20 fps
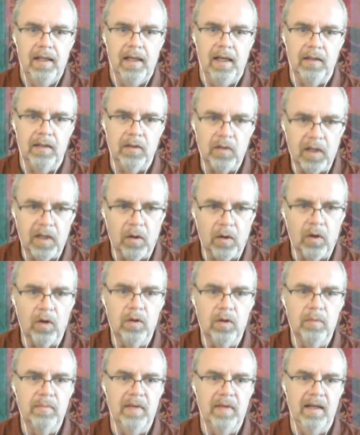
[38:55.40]
and the
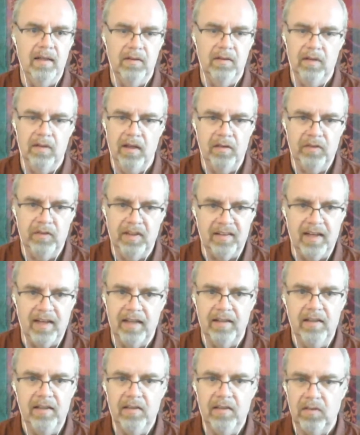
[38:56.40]
decorum and, and things
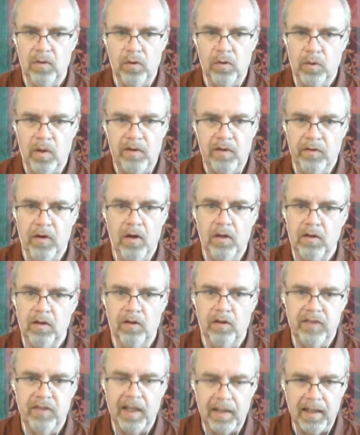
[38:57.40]
like this. So you have a lot
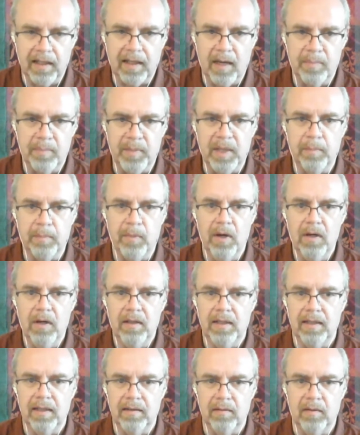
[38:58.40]
of technical
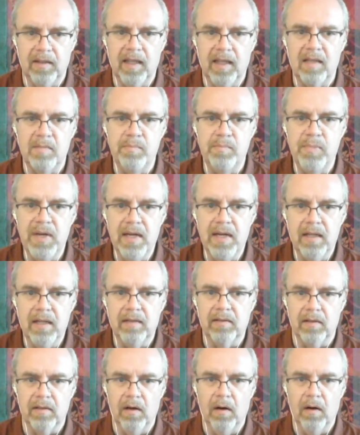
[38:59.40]
people that uh, that
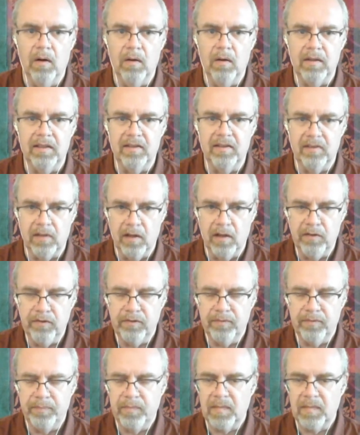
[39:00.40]
build all this stuff.